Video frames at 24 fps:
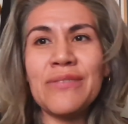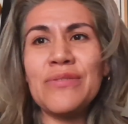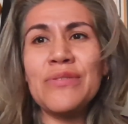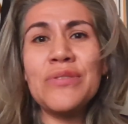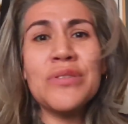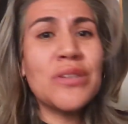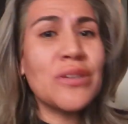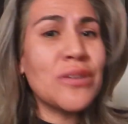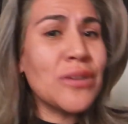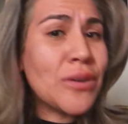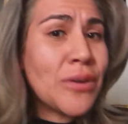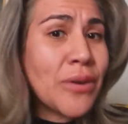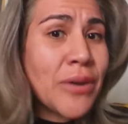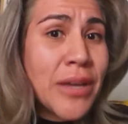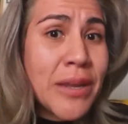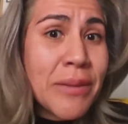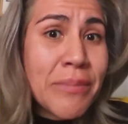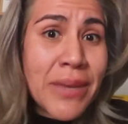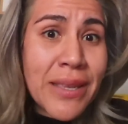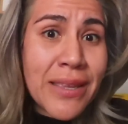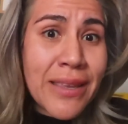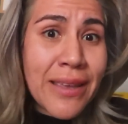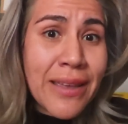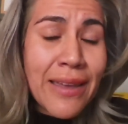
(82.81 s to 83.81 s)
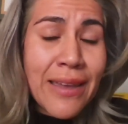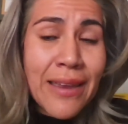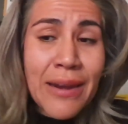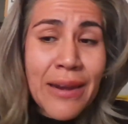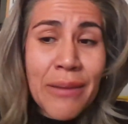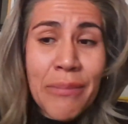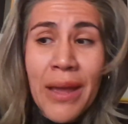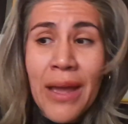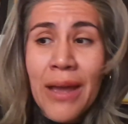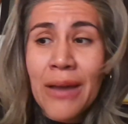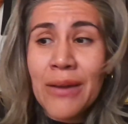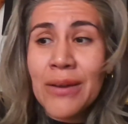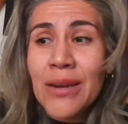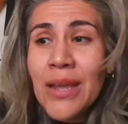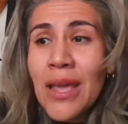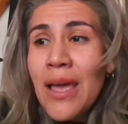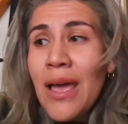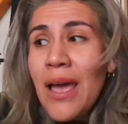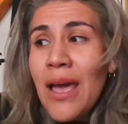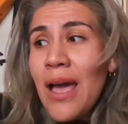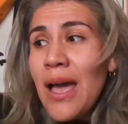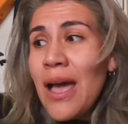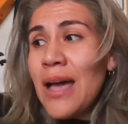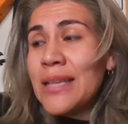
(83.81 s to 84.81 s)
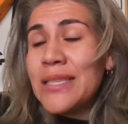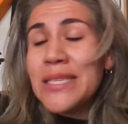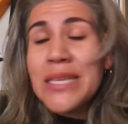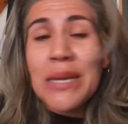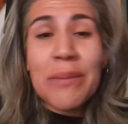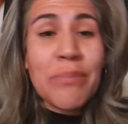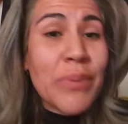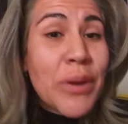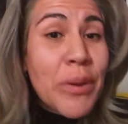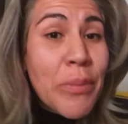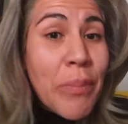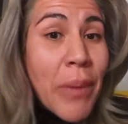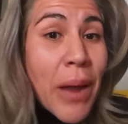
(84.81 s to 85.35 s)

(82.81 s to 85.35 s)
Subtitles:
Who's going to go ahead and be thinking about temporary